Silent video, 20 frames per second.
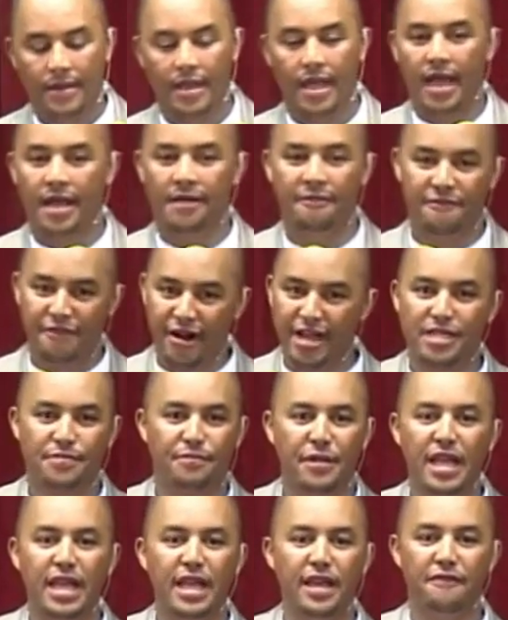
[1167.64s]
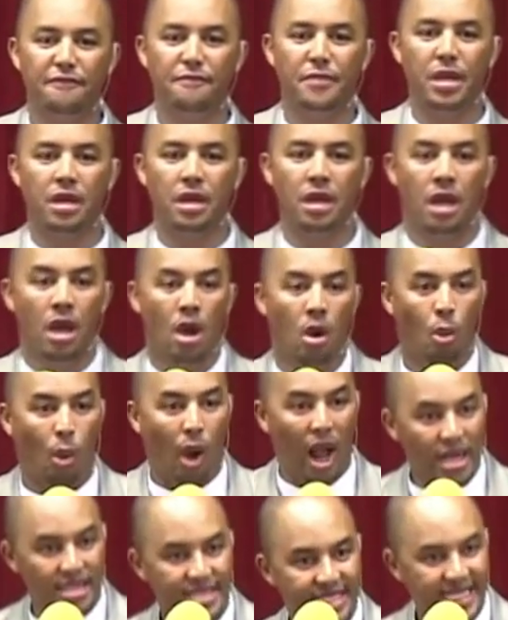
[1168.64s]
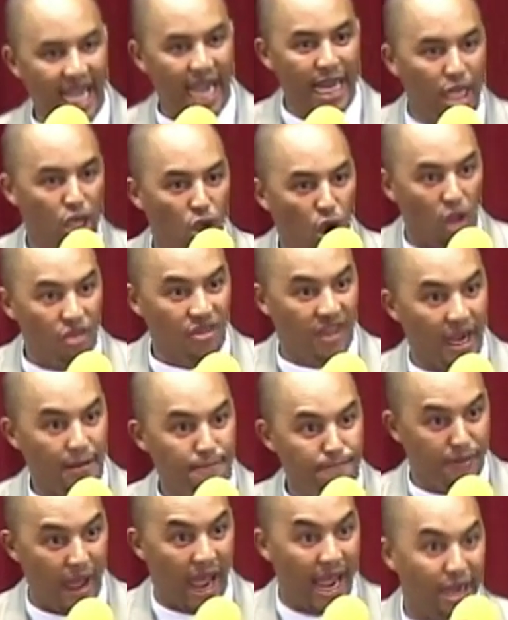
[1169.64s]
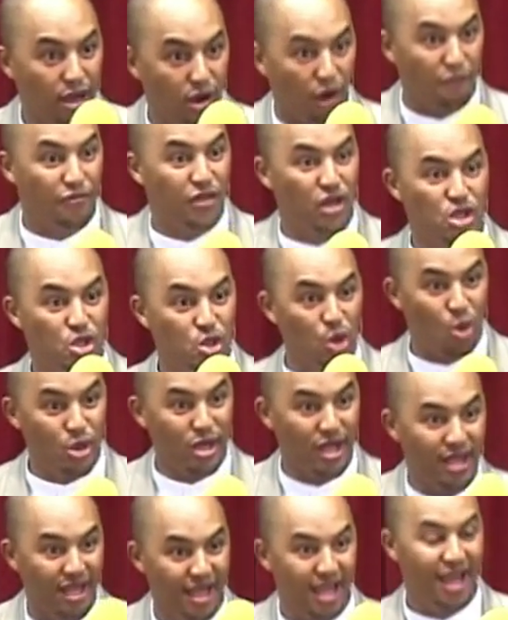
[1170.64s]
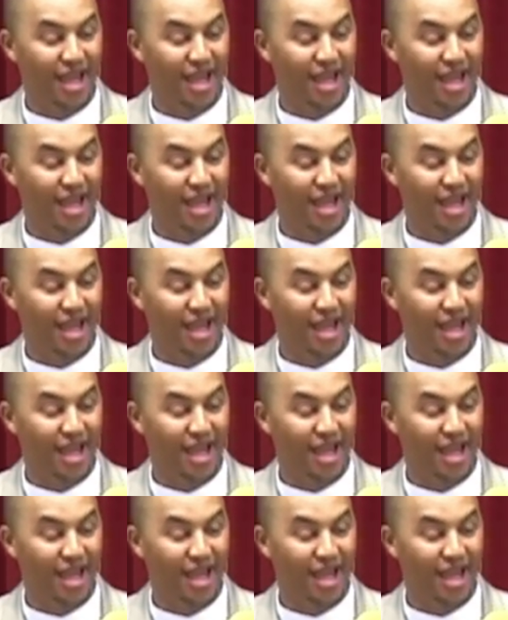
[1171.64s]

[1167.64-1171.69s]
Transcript: And friends, believe me, while standing on that bank of the Jordan,